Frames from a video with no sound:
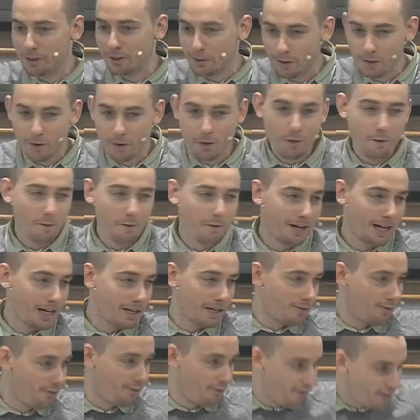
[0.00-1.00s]

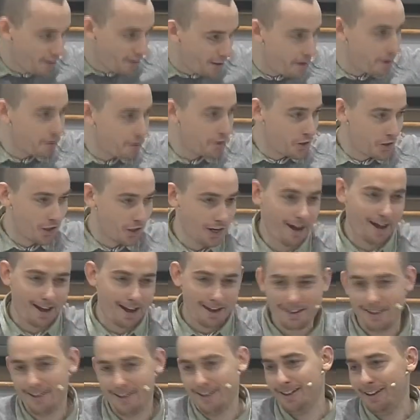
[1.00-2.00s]
glorious
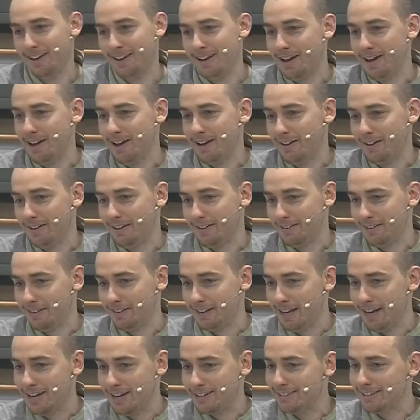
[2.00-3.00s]
future.
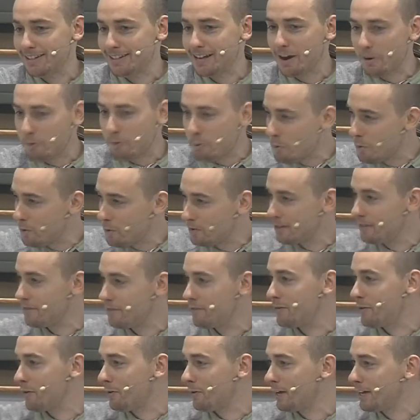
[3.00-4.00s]
Isn't that
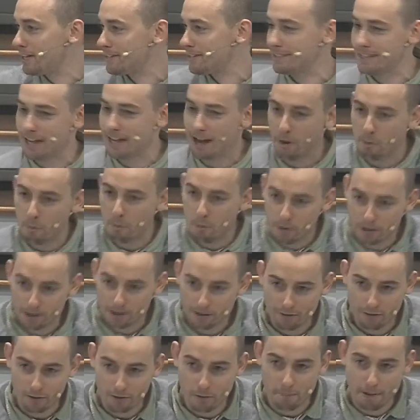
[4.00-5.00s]
wonderful? Isn't that a
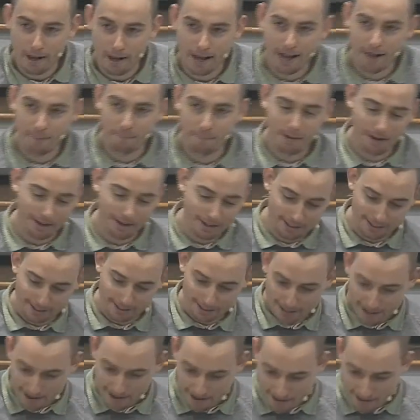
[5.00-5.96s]
wonderful purpose